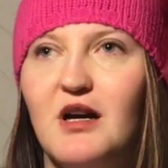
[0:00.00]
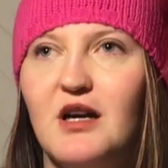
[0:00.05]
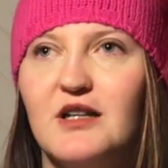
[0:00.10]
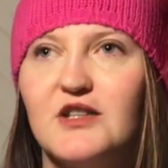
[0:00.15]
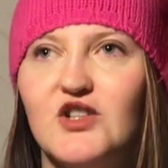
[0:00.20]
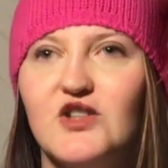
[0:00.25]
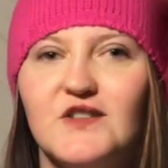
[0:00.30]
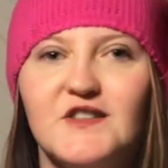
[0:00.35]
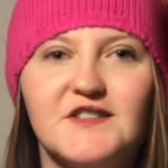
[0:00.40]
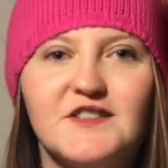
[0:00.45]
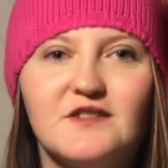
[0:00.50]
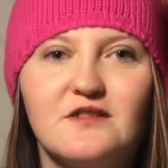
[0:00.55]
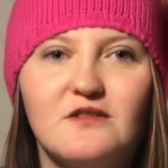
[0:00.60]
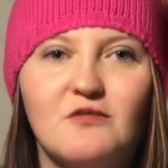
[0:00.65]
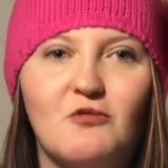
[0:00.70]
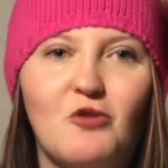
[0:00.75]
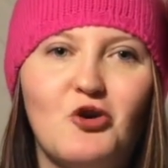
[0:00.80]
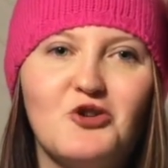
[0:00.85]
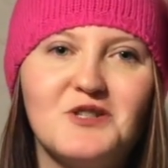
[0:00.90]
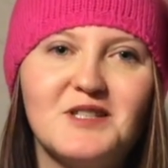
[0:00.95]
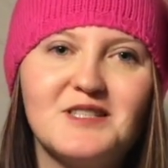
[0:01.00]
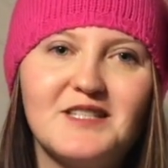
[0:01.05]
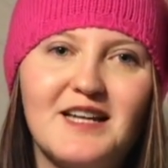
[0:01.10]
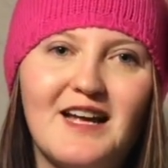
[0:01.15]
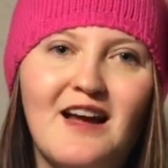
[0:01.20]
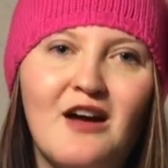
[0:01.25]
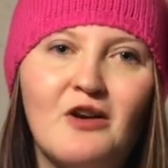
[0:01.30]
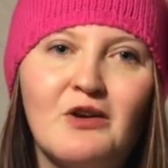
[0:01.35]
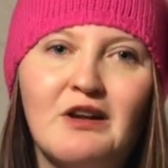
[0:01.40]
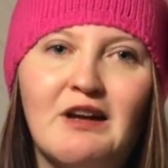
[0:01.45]
I just wrote it
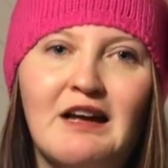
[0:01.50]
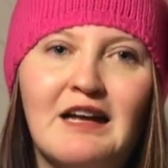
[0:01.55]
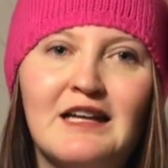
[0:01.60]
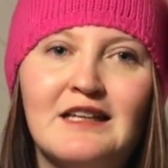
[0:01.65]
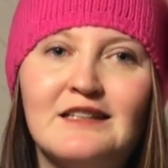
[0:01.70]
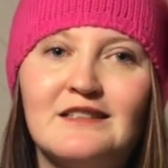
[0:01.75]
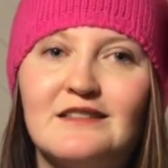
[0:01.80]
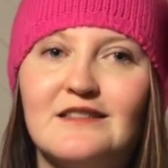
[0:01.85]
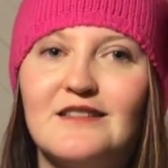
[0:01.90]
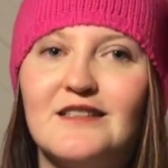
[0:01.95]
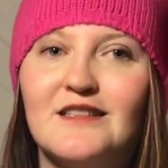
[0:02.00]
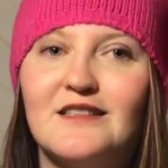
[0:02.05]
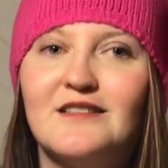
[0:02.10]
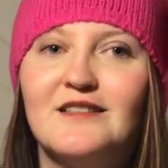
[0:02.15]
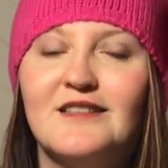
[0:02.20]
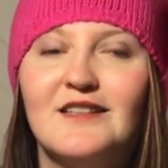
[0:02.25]
down and